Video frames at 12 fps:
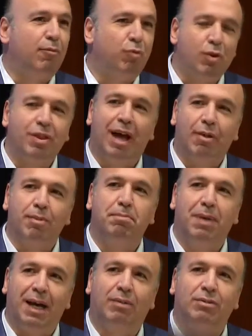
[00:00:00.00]
4,000
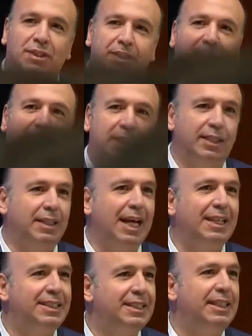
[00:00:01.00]
pounds in
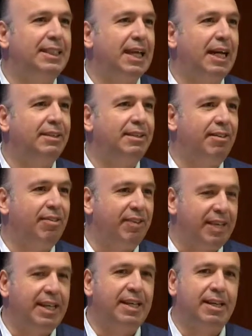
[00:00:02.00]

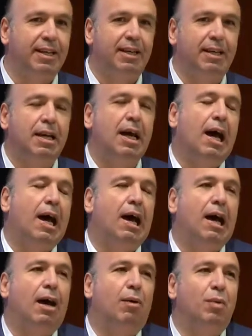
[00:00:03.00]
1993
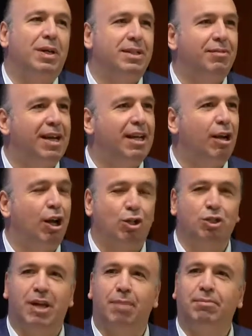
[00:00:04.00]
was a very
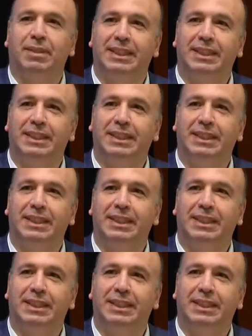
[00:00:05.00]
large sum.